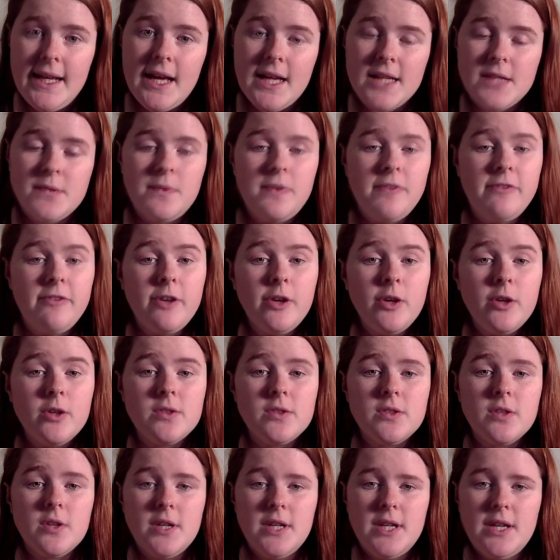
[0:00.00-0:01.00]
as we focus
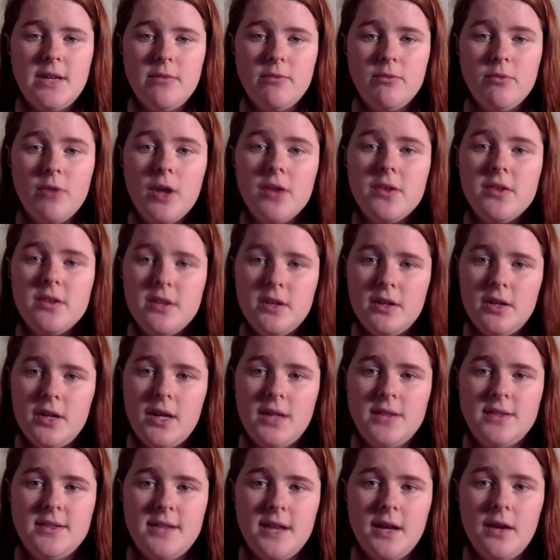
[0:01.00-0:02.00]
on him rather than on
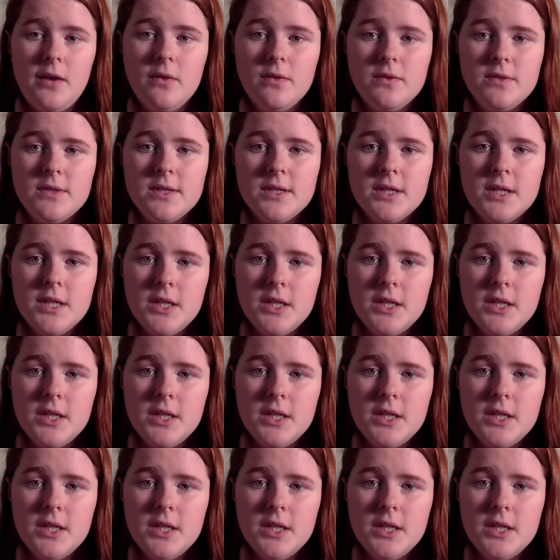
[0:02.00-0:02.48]
ourselves.